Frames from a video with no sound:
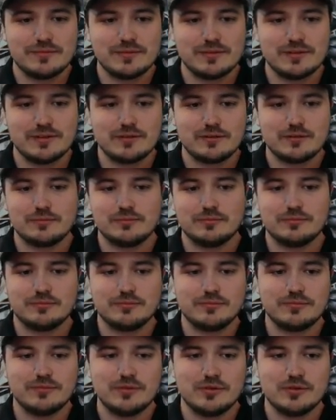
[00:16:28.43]
you know,
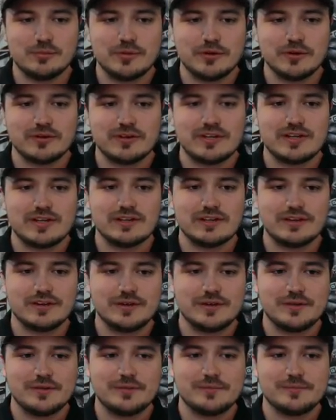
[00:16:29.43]
you're building,
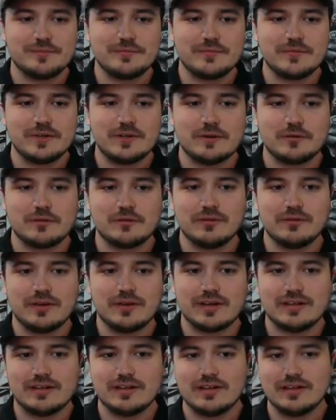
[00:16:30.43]
you know,
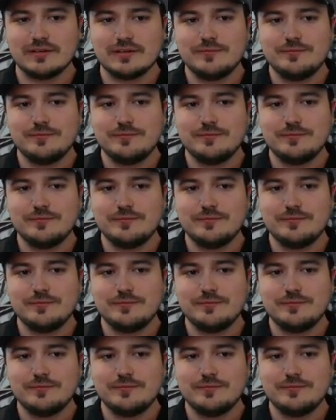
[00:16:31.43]
like a